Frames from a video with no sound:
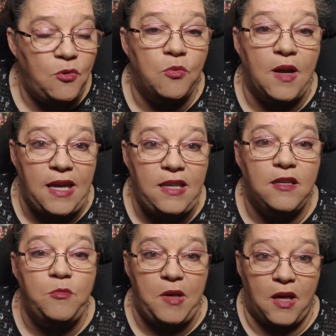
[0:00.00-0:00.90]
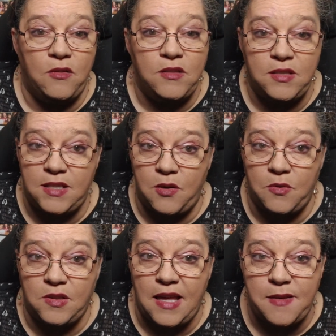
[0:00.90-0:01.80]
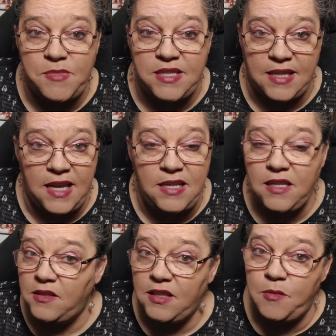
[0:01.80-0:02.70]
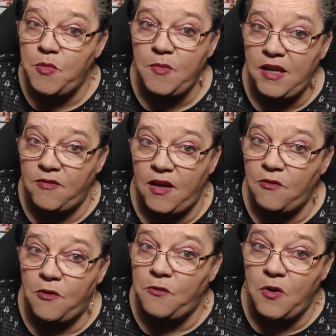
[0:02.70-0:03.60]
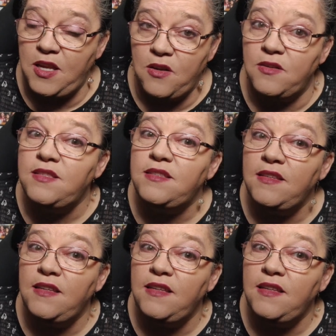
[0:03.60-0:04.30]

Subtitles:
great about the Secret Labs Titan, and keep in mind I've had it for 4 years,